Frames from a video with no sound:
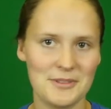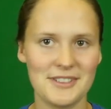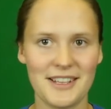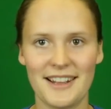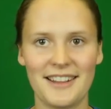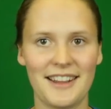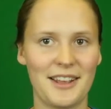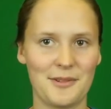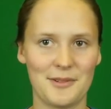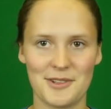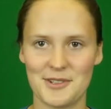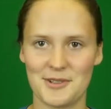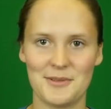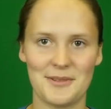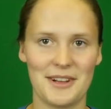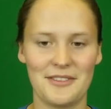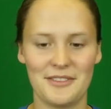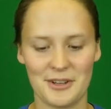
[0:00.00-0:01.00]
sign language
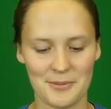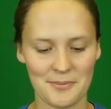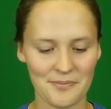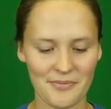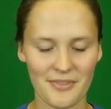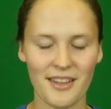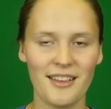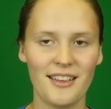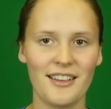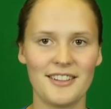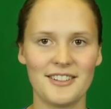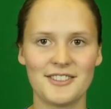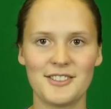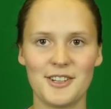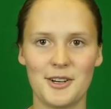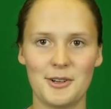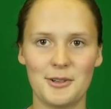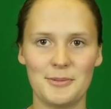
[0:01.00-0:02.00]
or whatever.
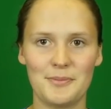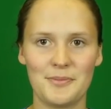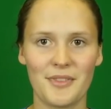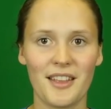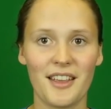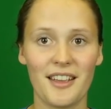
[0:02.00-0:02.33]
So,